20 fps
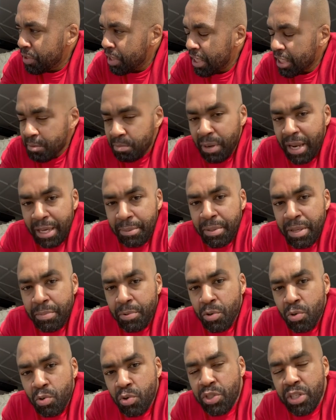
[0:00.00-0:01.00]
it's black
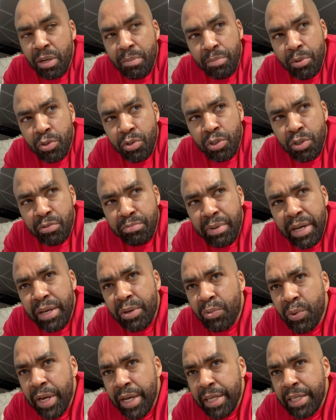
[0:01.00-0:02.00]
people who jump onto the
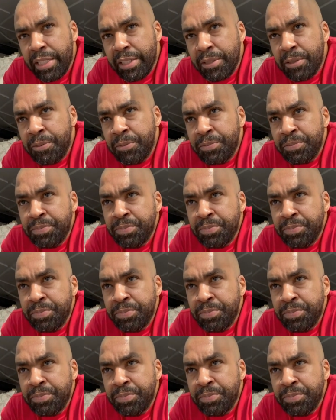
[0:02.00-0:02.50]
bandwagon